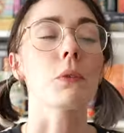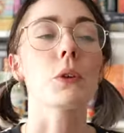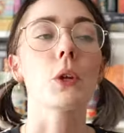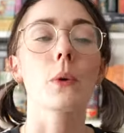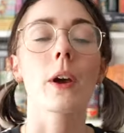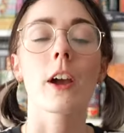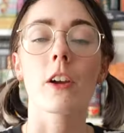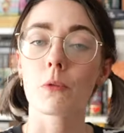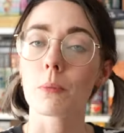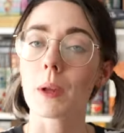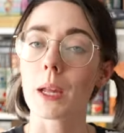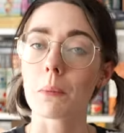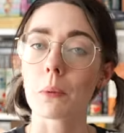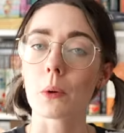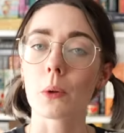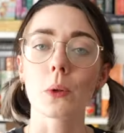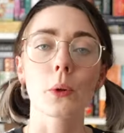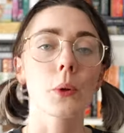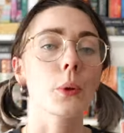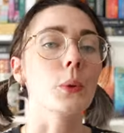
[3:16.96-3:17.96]
If you have
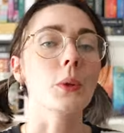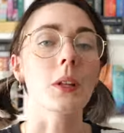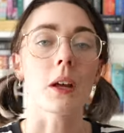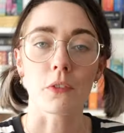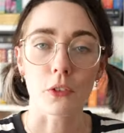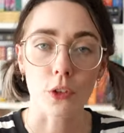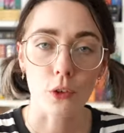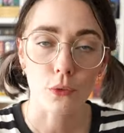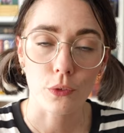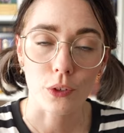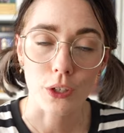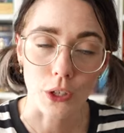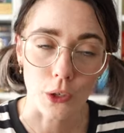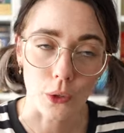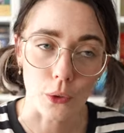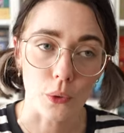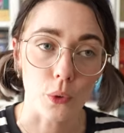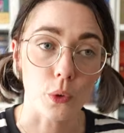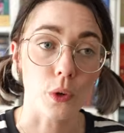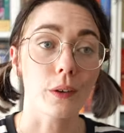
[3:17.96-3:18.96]
people who love you for
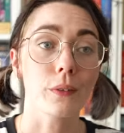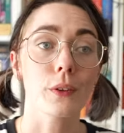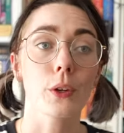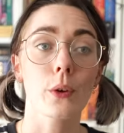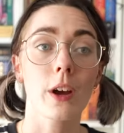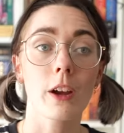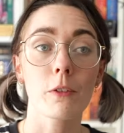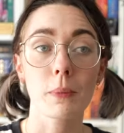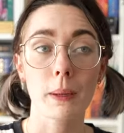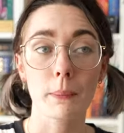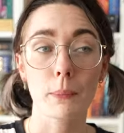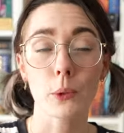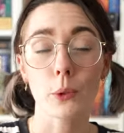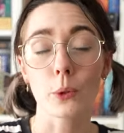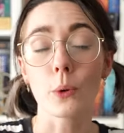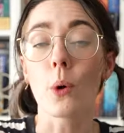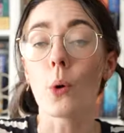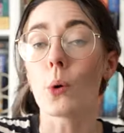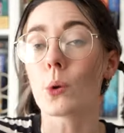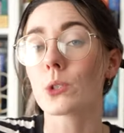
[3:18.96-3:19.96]
you, or if you have people
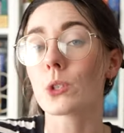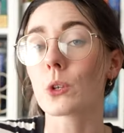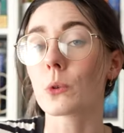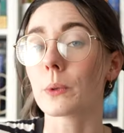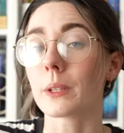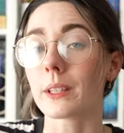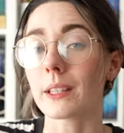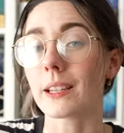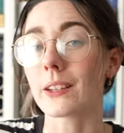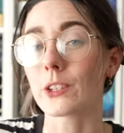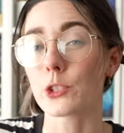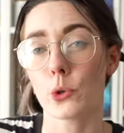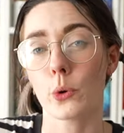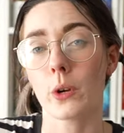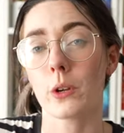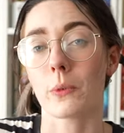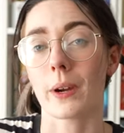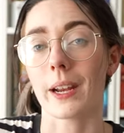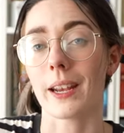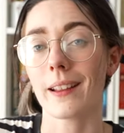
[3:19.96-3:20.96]
who also really
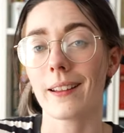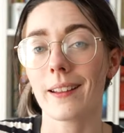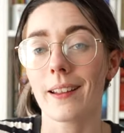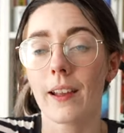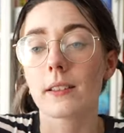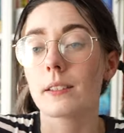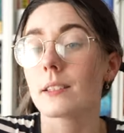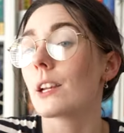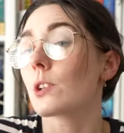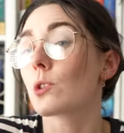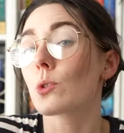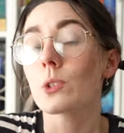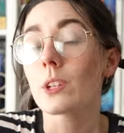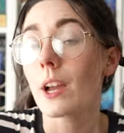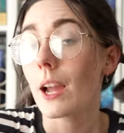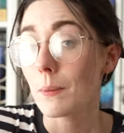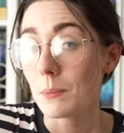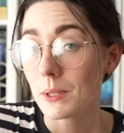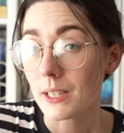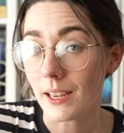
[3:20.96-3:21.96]
enjoy reading, schedule
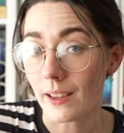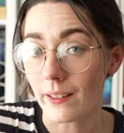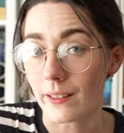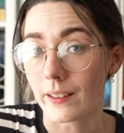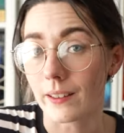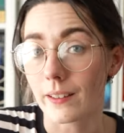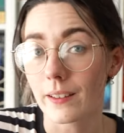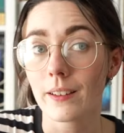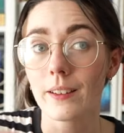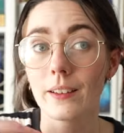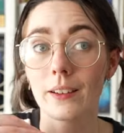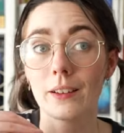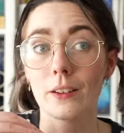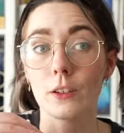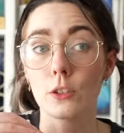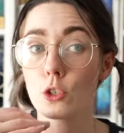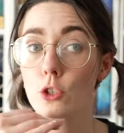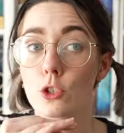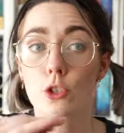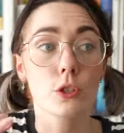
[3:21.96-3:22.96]
time together
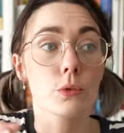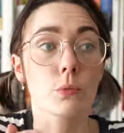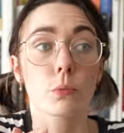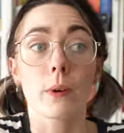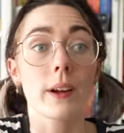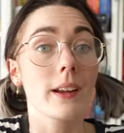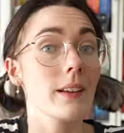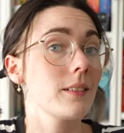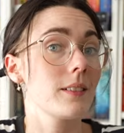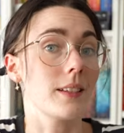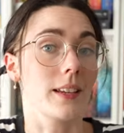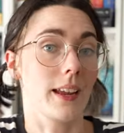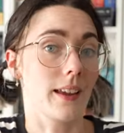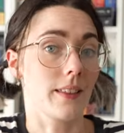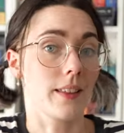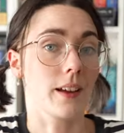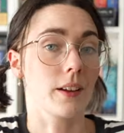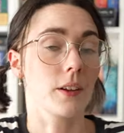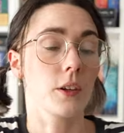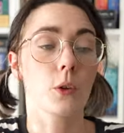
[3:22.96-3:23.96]
to just read
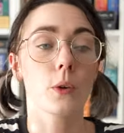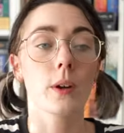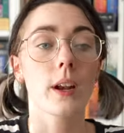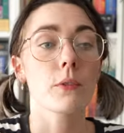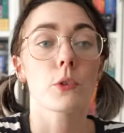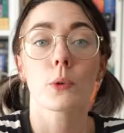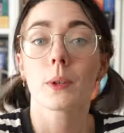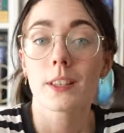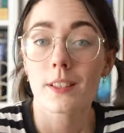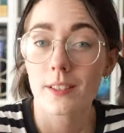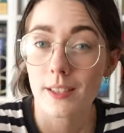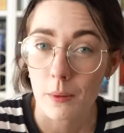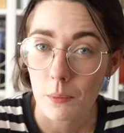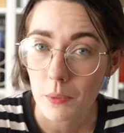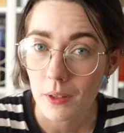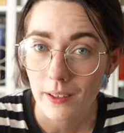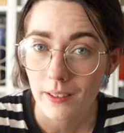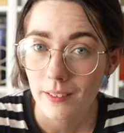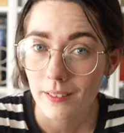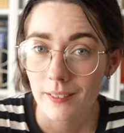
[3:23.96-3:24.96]
together. You don't have to read the same
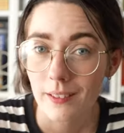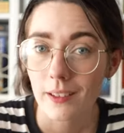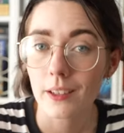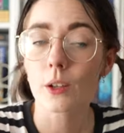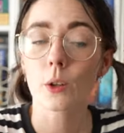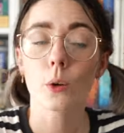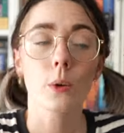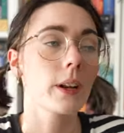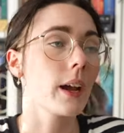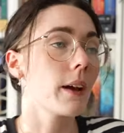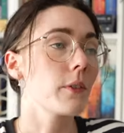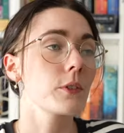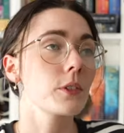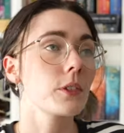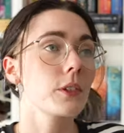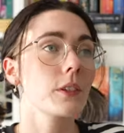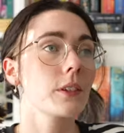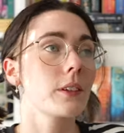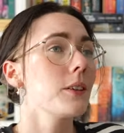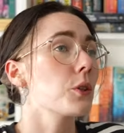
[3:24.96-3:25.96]
thing. You don't have
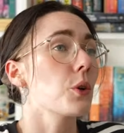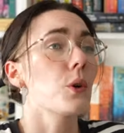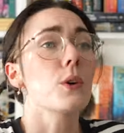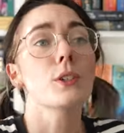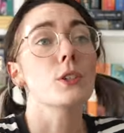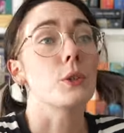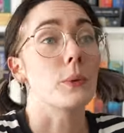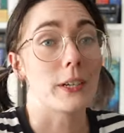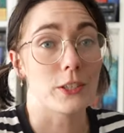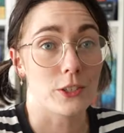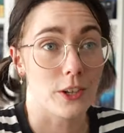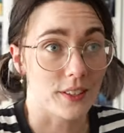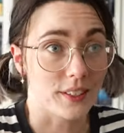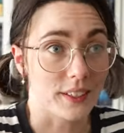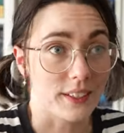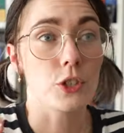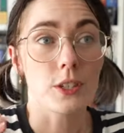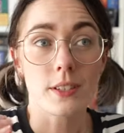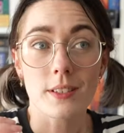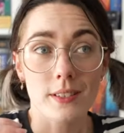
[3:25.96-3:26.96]
to talk to each
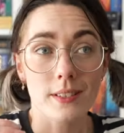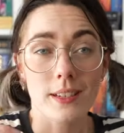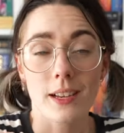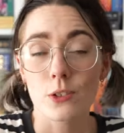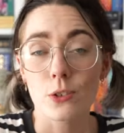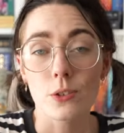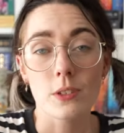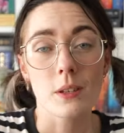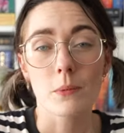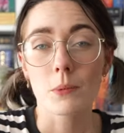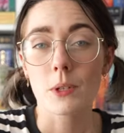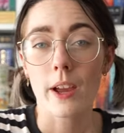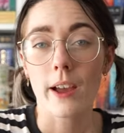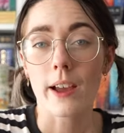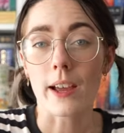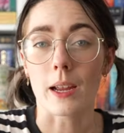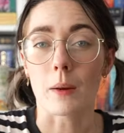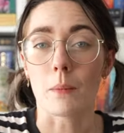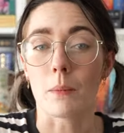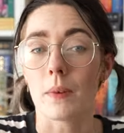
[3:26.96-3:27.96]
other. Just schedule some
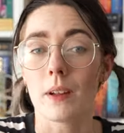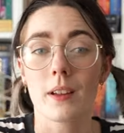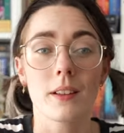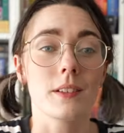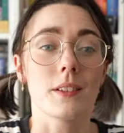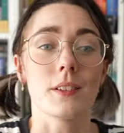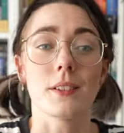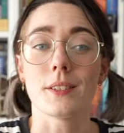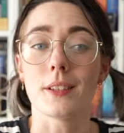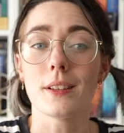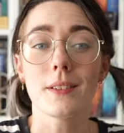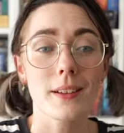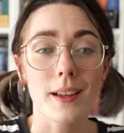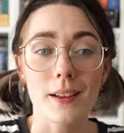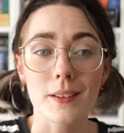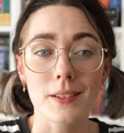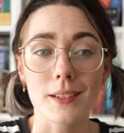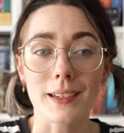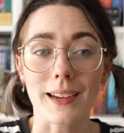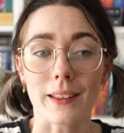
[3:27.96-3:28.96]
time to sit
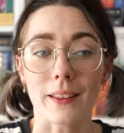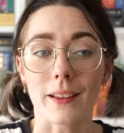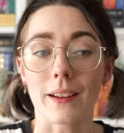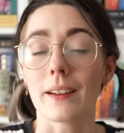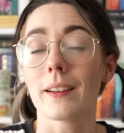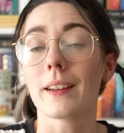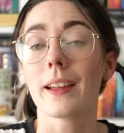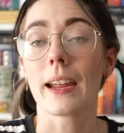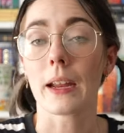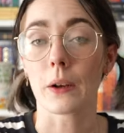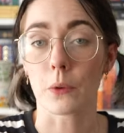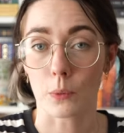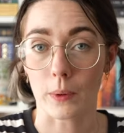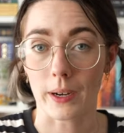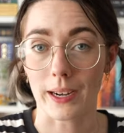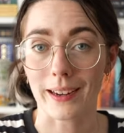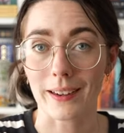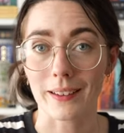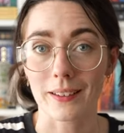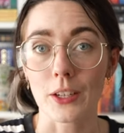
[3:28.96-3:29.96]
down together and
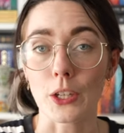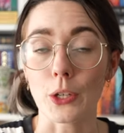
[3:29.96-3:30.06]
read.